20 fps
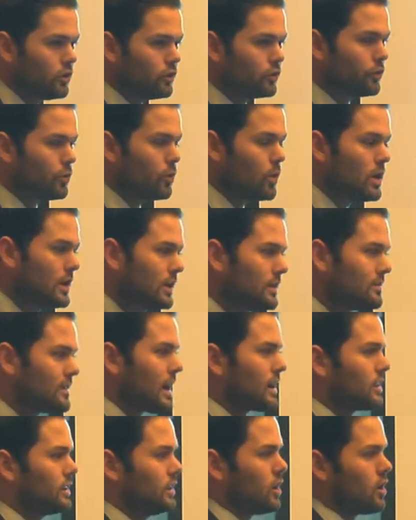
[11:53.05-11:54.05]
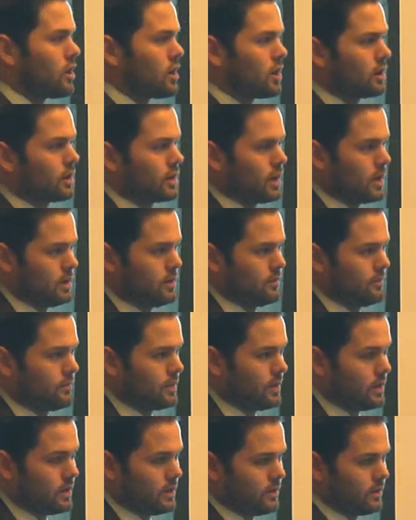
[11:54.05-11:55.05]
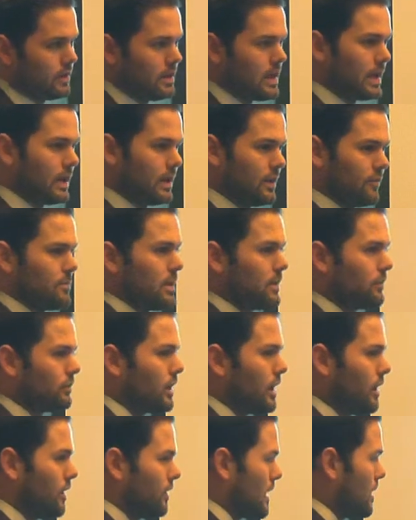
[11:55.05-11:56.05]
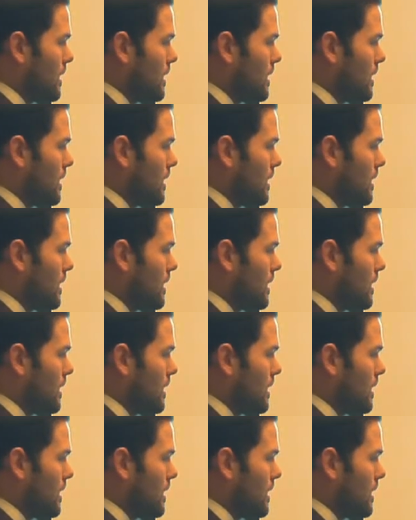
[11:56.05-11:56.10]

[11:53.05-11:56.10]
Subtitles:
So what exactly are kind of the negative mental health